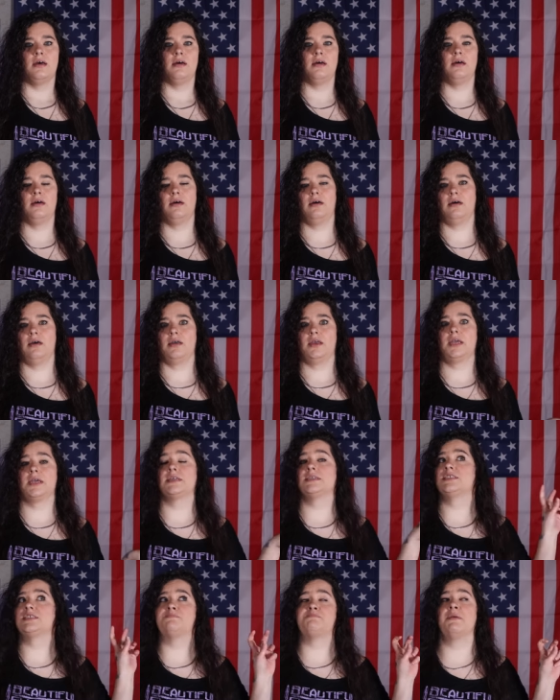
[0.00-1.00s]
uh,
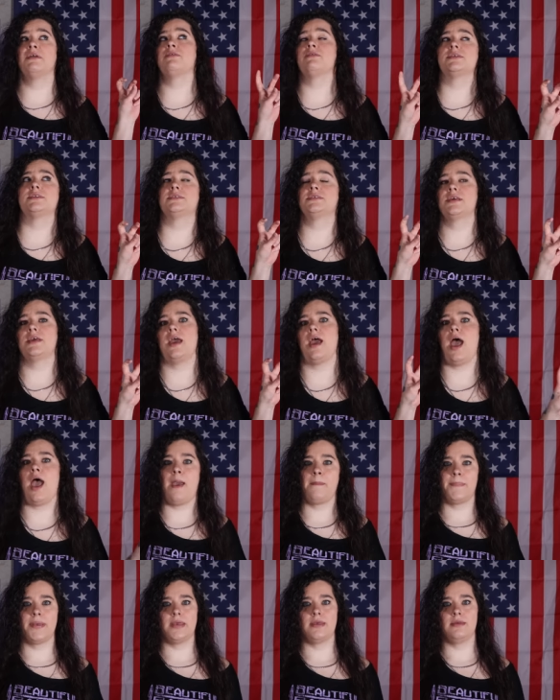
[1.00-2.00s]
conspiracy
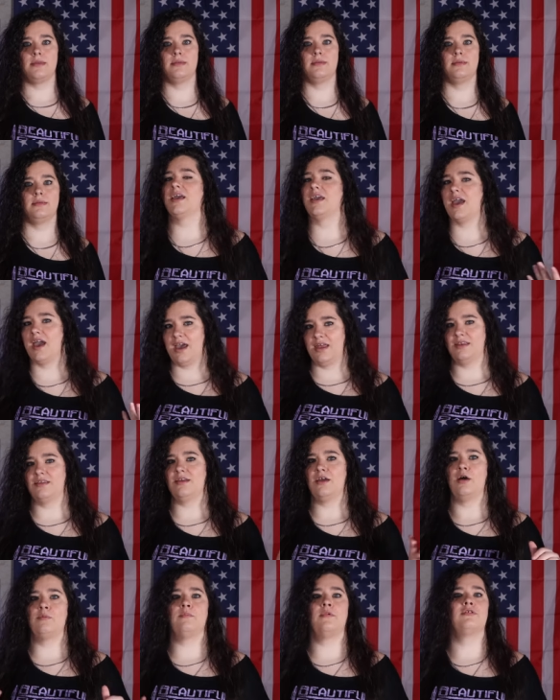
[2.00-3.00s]
happened.
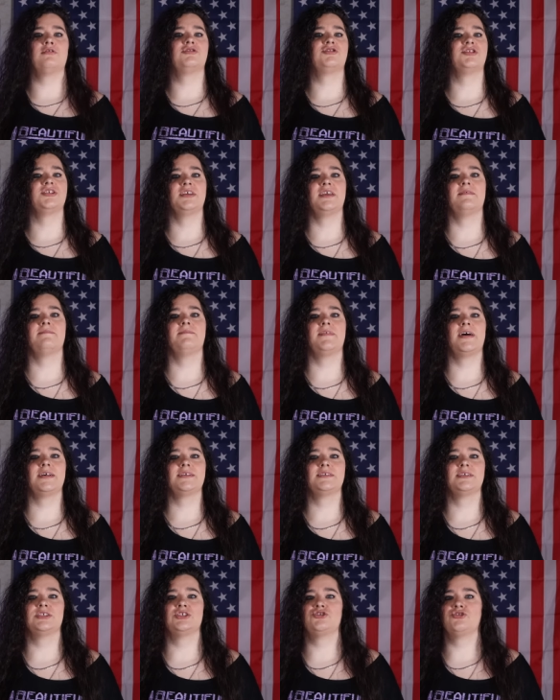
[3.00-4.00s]
Again, emotionally
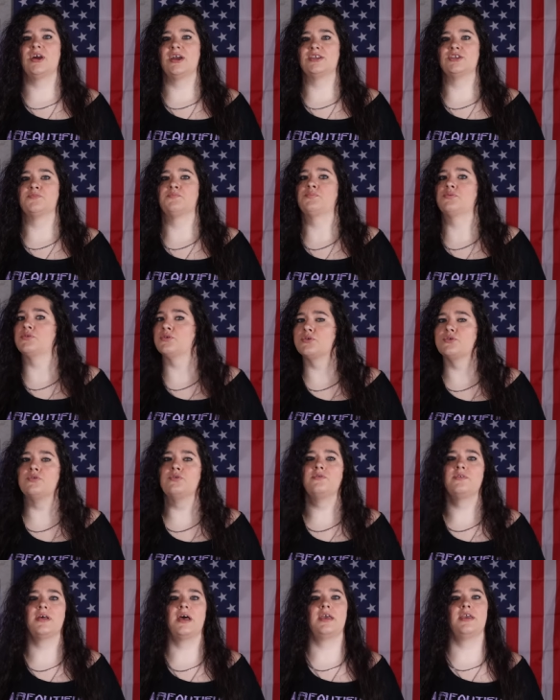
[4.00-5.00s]
invested trying to
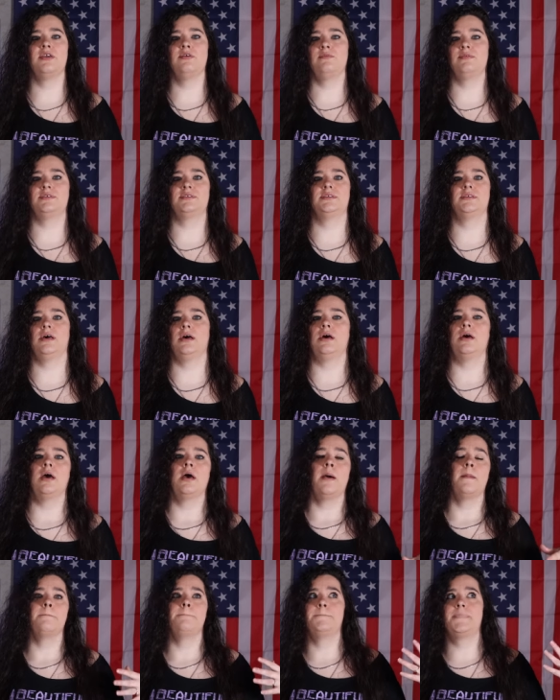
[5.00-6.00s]
prove that he was the uh,
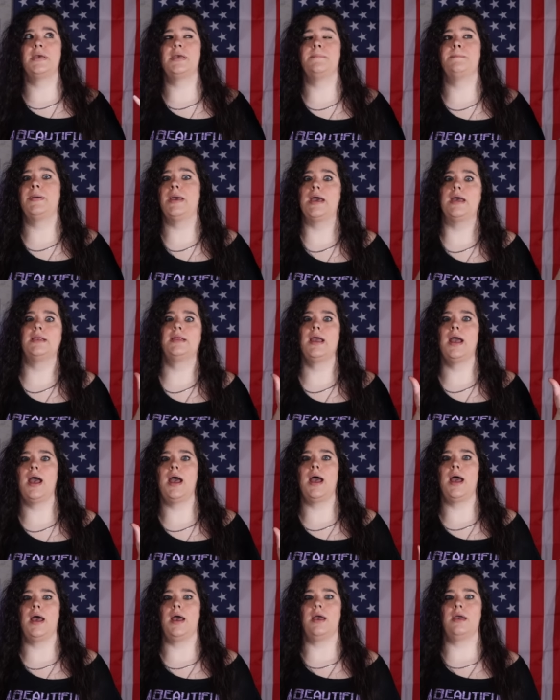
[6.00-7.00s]
big bad
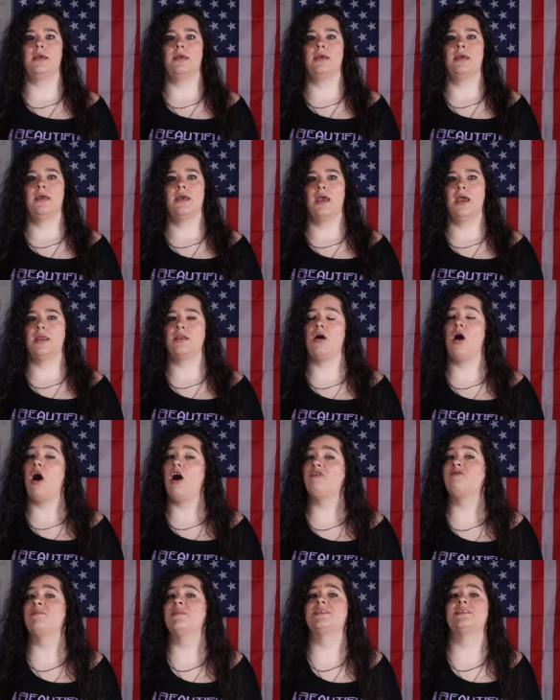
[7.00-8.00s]
guy. And
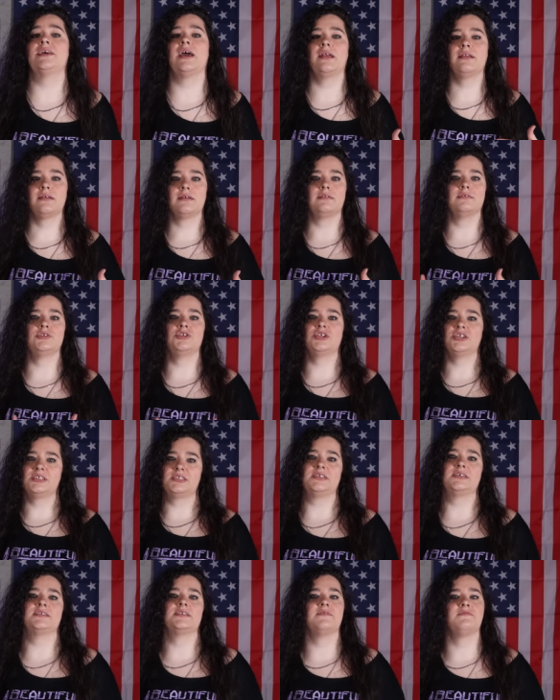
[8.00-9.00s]
Hoffman Tactical
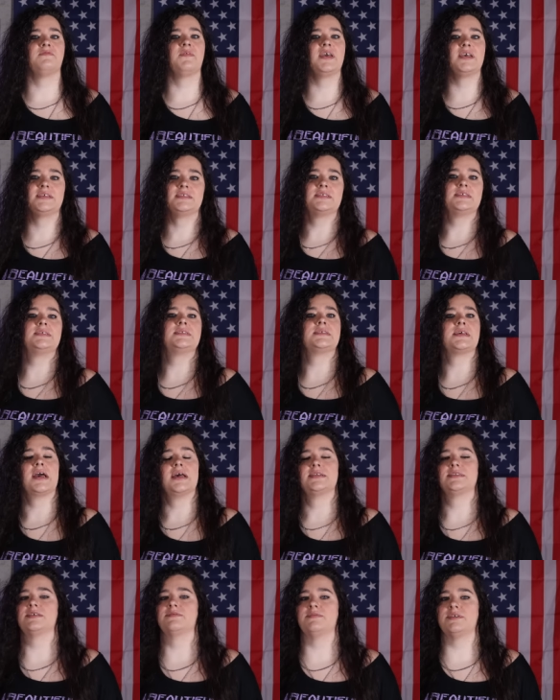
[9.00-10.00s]
just doesn't face these
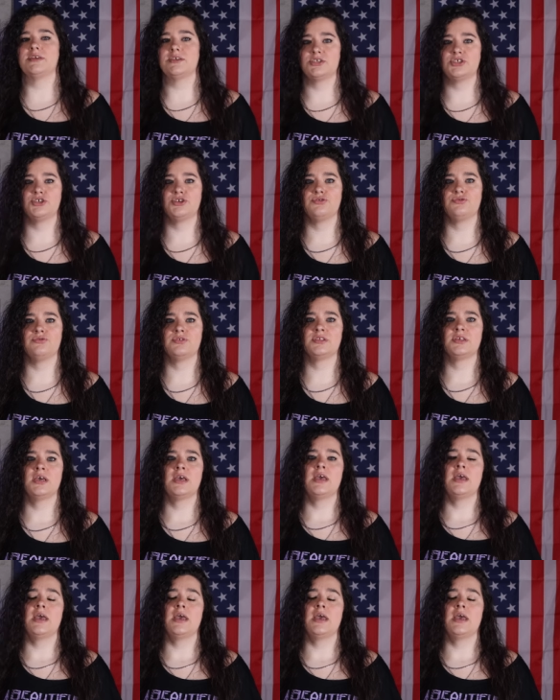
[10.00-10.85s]
kinds of issues.